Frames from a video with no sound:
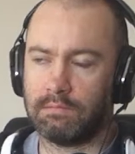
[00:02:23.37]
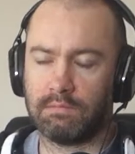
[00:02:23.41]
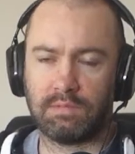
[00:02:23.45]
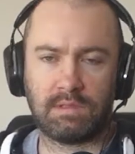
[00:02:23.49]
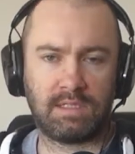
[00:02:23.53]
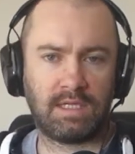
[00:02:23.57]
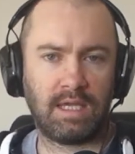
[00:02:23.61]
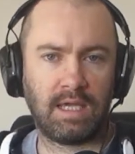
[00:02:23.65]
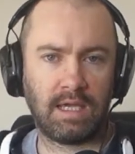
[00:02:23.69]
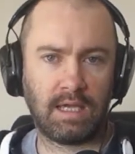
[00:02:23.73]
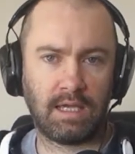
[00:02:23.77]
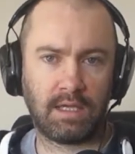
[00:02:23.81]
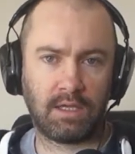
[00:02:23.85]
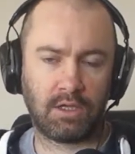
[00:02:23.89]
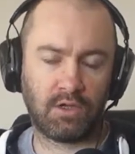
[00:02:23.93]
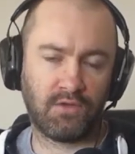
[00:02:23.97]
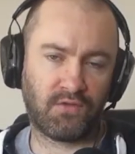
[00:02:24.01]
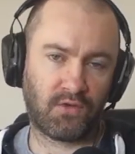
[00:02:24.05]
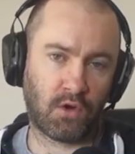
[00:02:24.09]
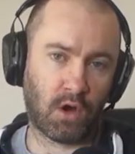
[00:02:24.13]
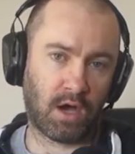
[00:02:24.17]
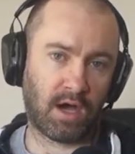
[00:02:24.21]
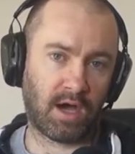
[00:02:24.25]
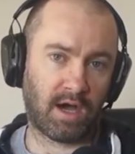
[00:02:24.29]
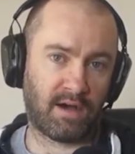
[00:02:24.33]
say you've
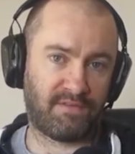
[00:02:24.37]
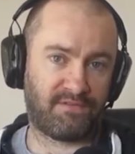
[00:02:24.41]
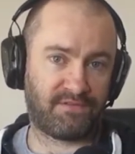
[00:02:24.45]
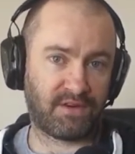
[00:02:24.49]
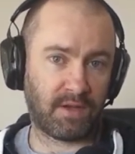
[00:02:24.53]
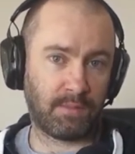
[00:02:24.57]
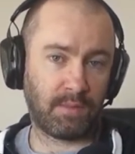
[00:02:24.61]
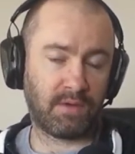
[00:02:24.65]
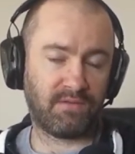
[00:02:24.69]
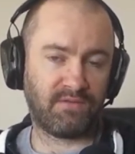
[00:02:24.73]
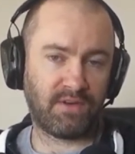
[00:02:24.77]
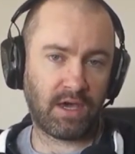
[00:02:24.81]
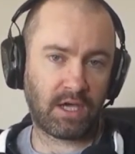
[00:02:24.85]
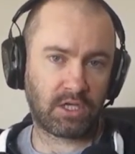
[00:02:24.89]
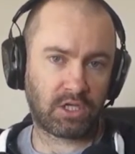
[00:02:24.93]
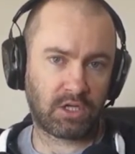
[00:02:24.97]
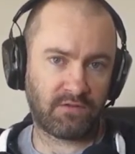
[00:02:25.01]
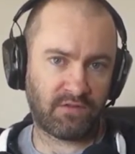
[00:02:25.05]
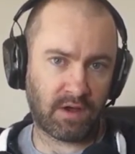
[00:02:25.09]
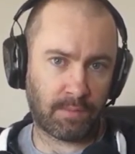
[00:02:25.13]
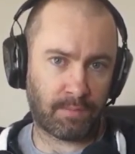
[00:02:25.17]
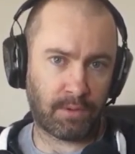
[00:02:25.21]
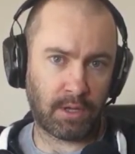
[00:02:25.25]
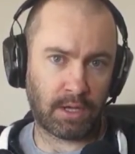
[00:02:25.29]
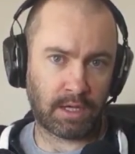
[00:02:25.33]
got a freemium version
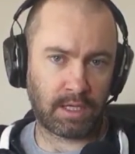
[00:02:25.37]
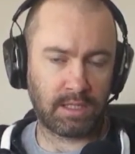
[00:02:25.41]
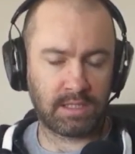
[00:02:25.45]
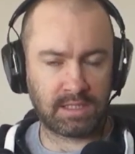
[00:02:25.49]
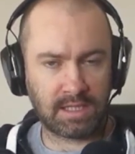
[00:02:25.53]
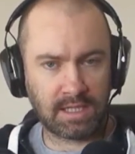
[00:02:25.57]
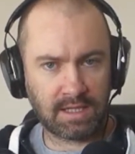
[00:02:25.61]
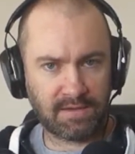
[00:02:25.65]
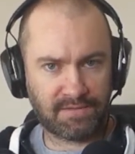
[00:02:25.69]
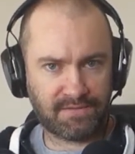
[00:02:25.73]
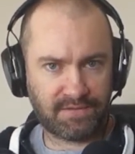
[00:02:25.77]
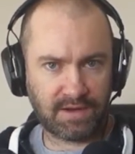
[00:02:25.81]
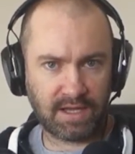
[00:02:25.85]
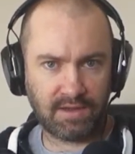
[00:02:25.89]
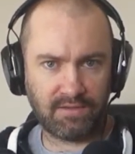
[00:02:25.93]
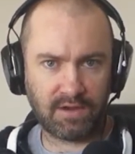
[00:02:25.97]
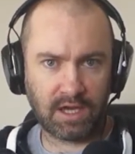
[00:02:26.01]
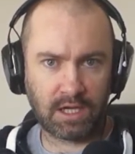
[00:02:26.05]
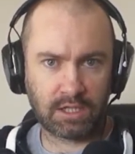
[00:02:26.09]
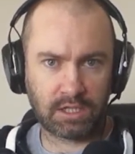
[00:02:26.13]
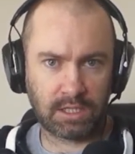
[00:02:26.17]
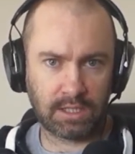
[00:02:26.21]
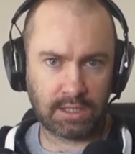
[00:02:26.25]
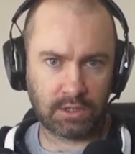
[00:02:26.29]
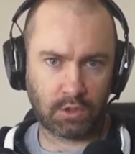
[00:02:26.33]
of a plugin, say the free
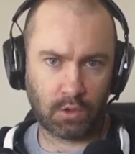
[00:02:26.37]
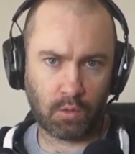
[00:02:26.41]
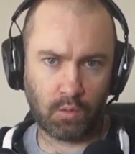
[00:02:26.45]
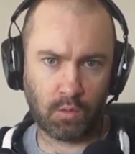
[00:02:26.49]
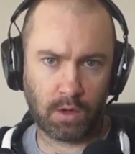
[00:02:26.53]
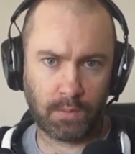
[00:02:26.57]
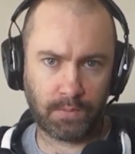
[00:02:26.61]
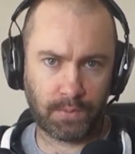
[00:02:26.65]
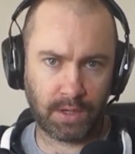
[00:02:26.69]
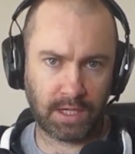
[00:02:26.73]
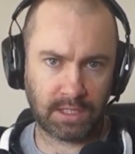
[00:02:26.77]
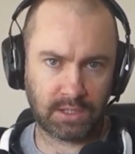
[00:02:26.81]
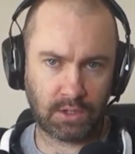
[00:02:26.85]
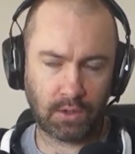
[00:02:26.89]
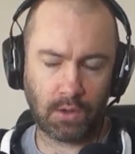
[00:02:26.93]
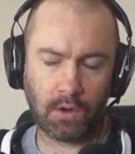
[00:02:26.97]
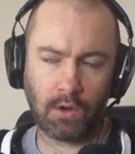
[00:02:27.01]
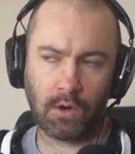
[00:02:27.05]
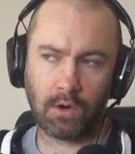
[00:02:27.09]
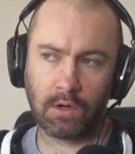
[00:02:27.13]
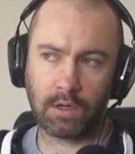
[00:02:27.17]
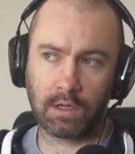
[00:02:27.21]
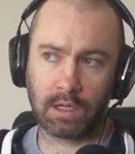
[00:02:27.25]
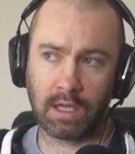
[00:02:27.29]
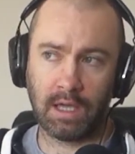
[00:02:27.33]
version is on
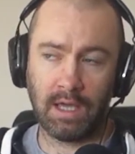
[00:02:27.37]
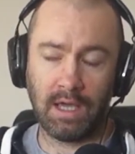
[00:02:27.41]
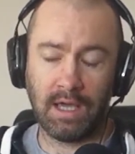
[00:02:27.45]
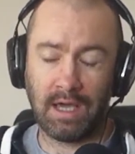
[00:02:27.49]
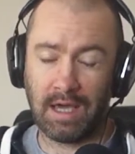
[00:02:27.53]
WordPress.org.